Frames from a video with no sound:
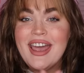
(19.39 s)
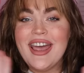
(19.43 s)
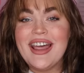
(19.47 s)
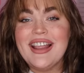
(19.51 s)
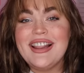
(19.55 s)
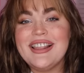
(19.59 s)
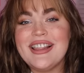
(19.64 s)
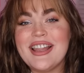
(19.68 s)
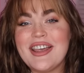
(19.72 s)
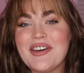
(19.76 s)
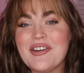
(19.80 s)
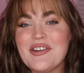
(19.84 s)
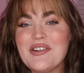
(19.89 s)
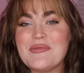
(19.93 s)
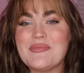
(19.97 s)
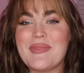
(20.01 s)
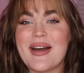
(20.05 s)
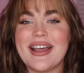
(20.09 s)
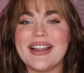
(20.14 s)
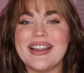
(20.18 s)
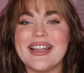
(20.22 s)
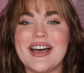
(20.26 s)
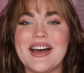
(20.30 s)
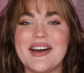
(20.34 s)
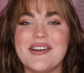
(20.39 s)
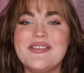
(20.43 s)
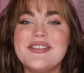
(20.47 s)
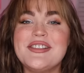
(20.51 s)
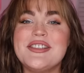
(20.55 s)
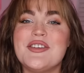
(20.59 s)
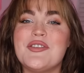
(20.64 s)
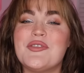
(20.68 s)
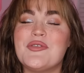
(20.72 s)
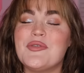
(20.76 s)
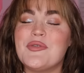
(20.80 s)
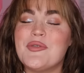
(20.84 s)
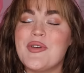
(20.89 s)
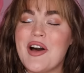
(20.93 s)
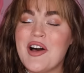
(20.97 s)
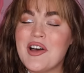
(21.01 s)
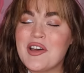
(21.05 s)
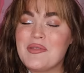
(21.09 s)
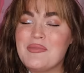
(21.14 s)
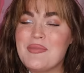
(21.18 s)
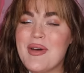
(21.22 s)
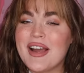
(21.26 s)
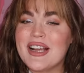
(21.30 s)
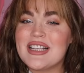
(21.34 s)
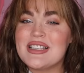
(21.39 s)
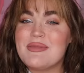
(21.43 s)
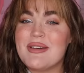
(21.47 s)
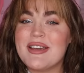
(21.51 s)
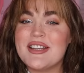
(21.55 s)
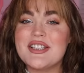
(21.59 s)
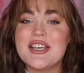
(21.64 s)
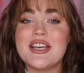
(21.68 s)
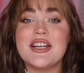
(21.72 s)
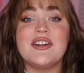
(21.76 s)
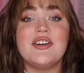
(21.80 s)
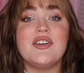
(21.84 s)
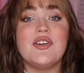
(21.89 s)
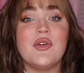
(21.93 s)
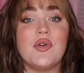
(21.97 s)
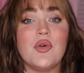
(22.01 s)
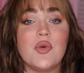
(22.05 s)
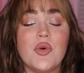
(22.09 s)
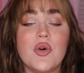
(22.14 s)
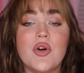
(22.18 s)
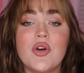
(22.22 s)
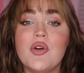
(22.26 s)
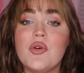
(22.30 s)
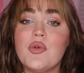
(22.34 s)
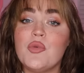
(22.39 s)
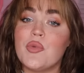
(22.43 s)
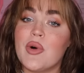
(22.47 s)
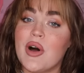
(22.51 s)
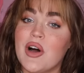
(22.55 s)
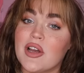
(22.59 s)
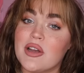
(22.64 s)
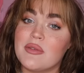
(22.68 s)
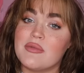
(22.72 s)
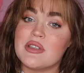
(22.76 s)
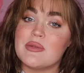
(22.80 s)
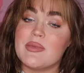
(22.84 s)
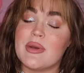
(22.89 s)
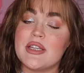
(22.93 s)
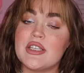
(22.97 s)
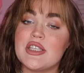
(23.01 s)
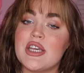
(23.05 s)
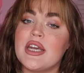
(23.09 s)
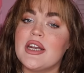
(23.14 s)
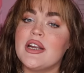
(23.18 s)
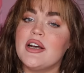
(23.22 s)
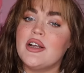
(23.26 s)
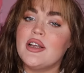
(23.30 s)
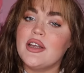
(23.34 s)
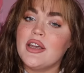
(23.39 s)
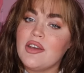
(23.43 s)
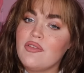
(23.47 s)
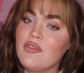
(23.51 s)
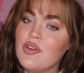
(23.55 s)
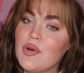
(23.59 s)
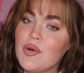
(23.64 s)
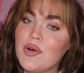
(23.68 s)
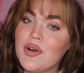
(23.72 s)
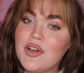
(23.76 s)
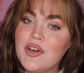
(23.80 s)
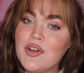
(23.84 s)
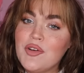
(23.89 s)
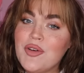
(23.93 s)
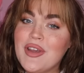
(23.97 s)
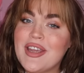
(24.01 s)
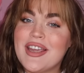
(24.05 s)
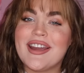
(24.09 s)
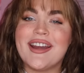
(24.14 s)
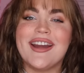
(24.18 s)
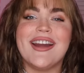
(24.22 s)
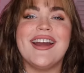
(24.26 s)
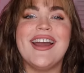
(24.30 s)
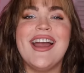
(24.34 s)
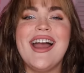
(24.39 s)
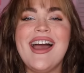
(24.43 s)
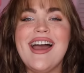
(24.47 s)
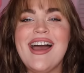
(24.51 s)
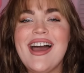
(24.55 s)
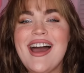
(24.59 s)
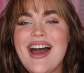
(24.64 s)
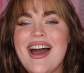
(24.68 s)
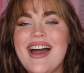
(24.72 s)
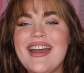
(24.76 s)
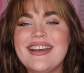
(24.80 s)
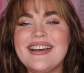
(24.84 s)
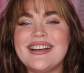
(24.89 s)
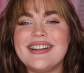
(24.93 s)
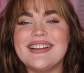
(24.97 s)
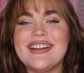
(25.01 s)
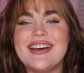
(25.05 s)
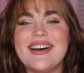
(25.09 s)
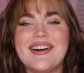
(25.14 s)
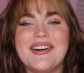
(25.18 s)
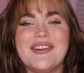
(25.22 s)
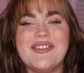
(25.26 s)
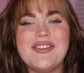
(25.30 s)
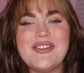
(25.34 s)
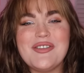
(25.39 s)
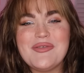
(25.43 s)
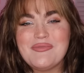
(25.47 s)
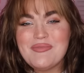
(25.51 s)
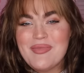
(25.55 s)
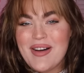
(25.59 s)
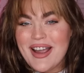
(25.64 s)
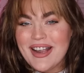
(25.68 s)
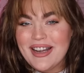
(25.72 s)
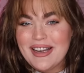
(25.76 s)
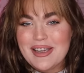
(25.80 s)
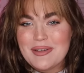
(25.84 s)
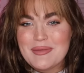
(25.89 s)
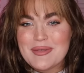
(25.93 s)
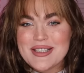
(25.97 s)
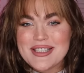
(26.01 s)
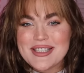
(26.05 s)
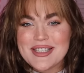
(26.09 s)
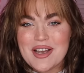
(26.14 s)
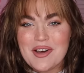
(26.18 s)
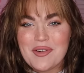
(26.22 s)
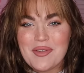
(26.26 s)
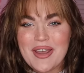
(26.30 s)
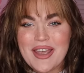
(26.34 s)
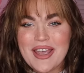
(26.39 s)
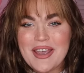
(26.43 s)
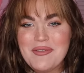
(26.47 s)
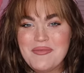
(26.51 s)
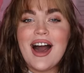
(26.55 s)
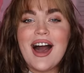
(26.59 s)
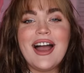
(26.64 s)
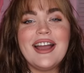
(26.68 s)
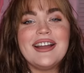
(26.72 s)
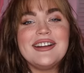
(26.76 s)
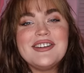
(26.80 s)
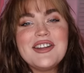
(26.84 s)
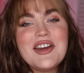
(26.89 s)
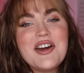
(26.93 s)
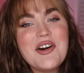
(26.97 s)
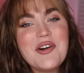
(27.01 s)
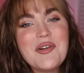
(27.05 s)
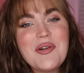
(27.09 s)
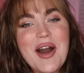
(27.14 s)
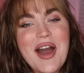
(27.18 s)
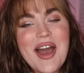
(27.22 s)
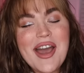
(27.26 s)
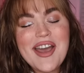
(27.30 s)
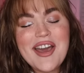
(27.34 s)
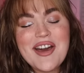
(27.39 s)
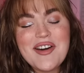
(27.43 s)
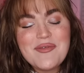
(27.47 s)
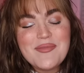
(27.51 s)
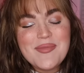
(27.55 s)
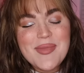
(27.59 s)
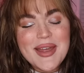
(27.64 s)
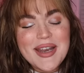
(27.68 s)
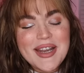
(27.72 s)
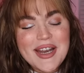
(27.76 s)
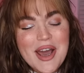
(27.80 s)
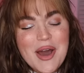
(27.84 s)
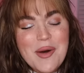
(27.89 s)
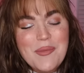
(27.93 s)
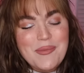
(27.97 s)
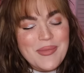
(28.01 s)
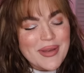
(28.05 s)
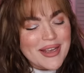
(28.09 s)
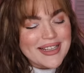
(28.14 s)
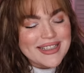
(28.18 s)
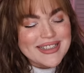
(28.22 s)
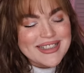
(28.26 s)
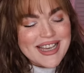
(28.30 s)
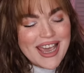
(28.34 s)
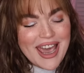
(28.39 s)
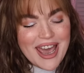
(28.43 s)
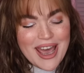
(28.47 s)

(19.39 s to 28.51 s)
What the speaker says: Hello, my loves. Welcome back to my channel, or welcome to my channel if you are new here. Hi, hello. My name is Loey. I know I have been a bit